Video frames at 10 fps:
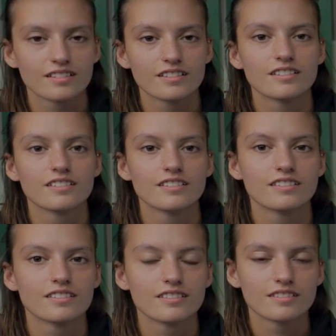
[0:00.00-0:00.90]

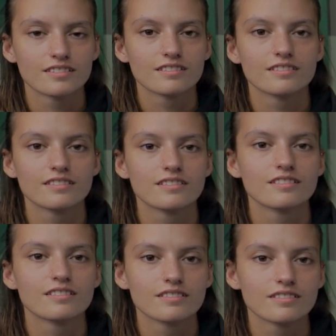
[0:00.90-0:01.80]

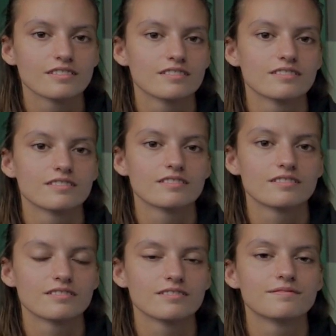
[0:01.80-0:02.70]

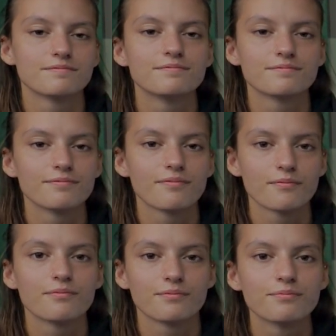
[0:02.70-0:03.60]

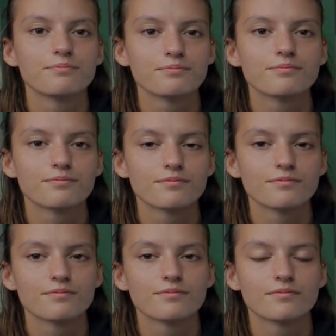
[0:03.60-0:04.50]

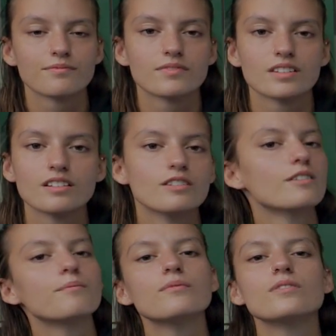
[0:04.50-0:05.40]

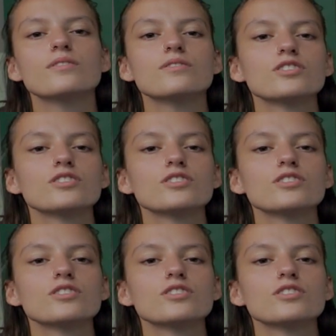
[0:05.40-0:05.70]
No words are spoken by the person on screen.